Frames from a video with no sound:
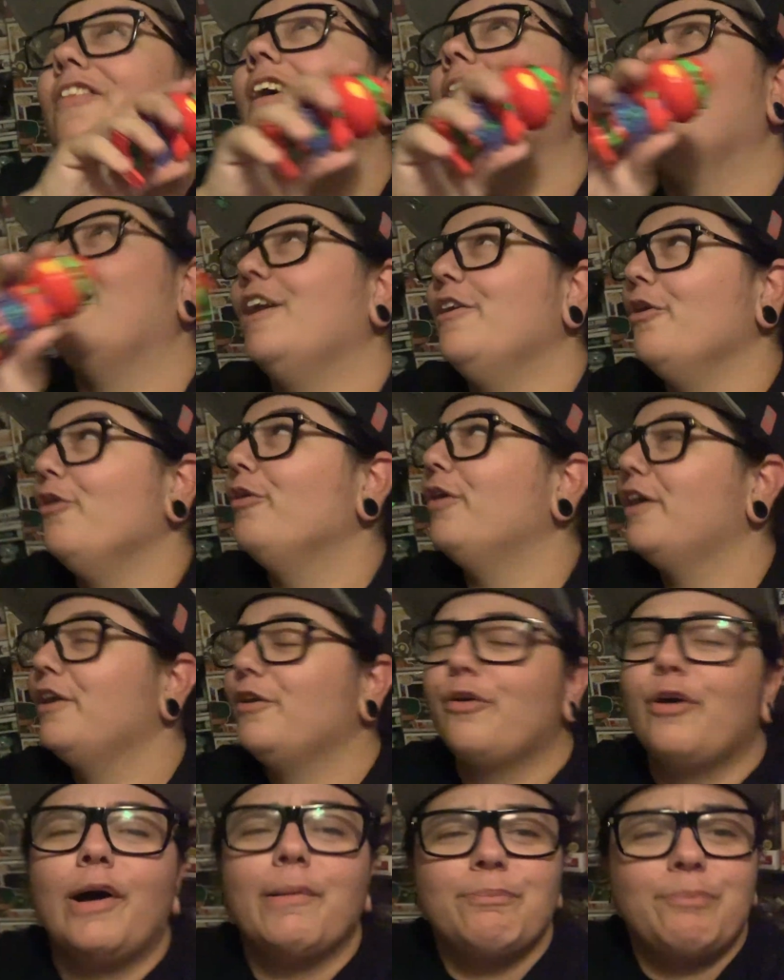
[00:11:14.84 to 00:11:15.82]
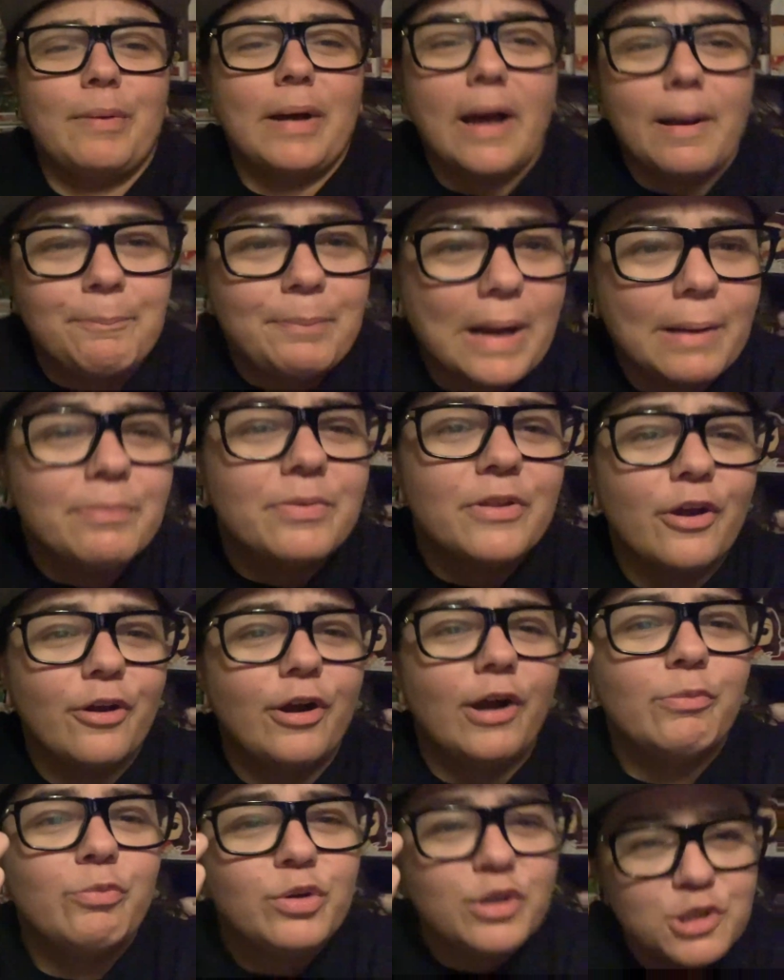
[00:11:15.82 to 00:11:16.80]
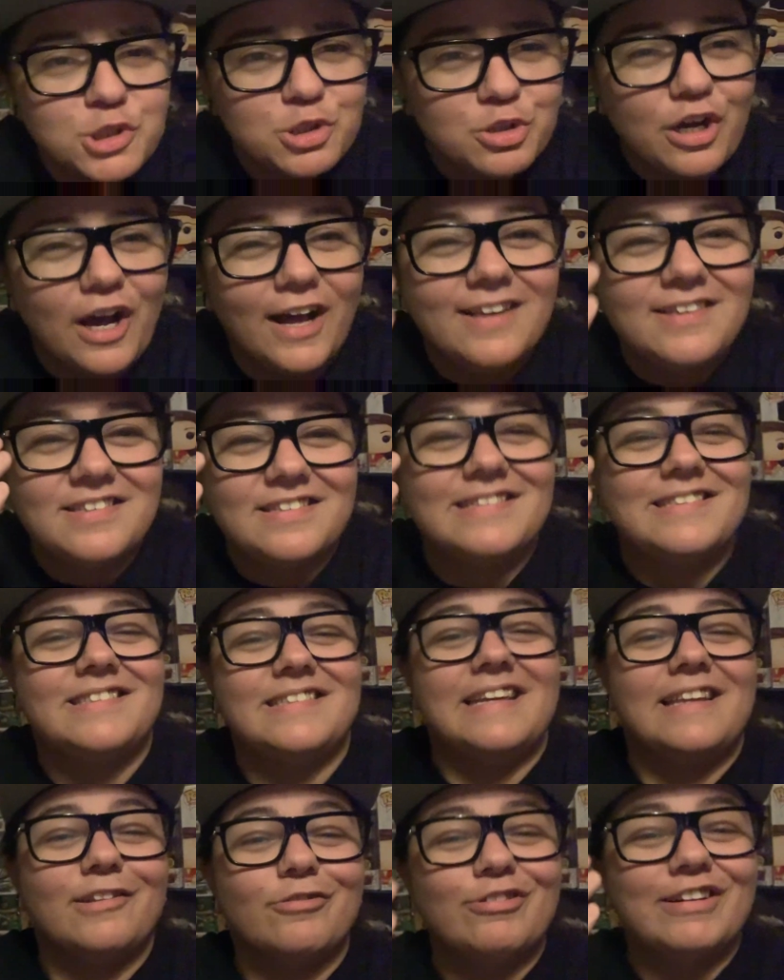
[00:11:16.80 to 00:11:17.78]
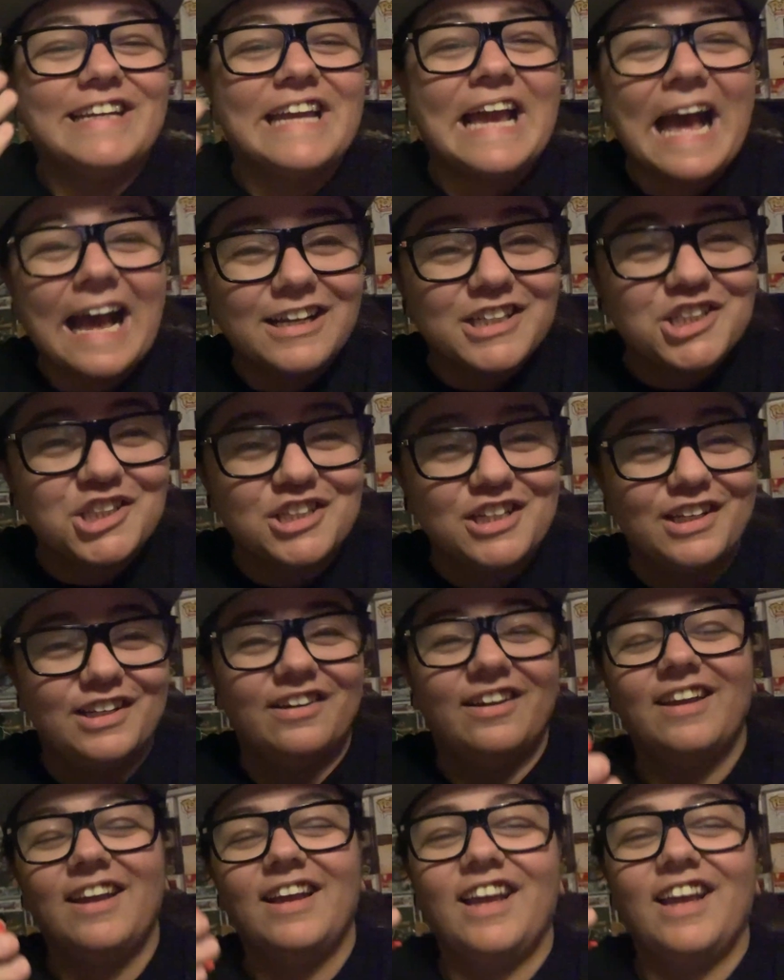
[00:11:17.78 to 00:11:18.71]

I know, I'm bummed though. I wanted you guys to see the reaction